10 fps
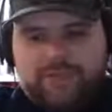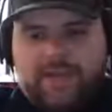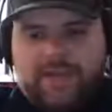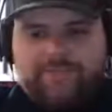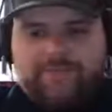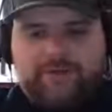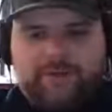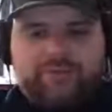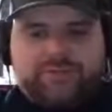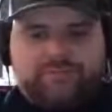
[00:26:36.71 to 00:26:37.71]
Yeah, I
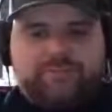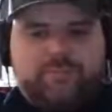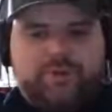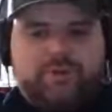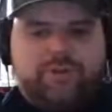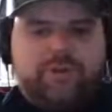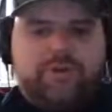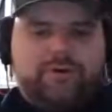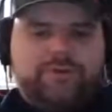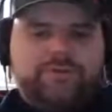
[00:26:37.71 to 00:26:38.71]
figured it was in
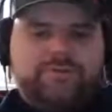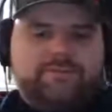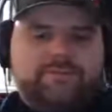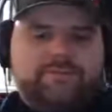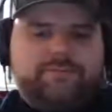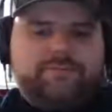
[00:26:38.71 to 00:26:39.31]
the hundreds.